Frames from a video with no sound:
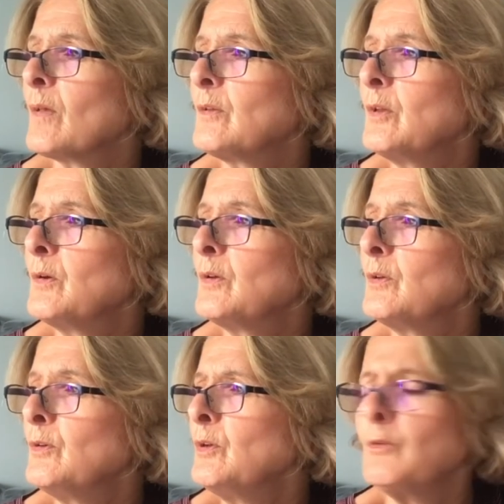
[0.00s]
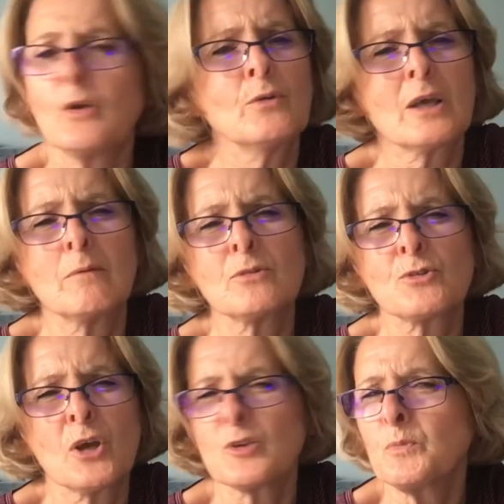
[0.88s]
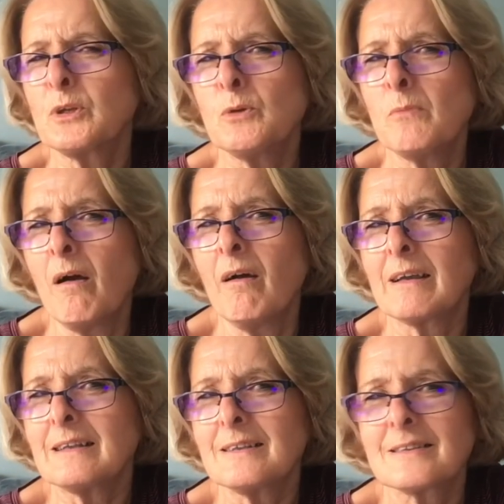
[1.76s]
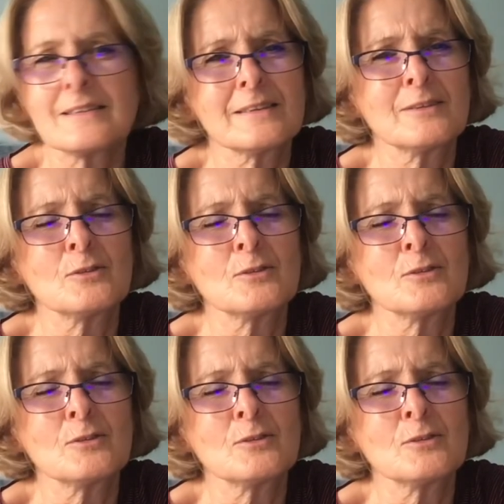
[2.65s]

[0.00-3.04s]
you don't come to church, but you might.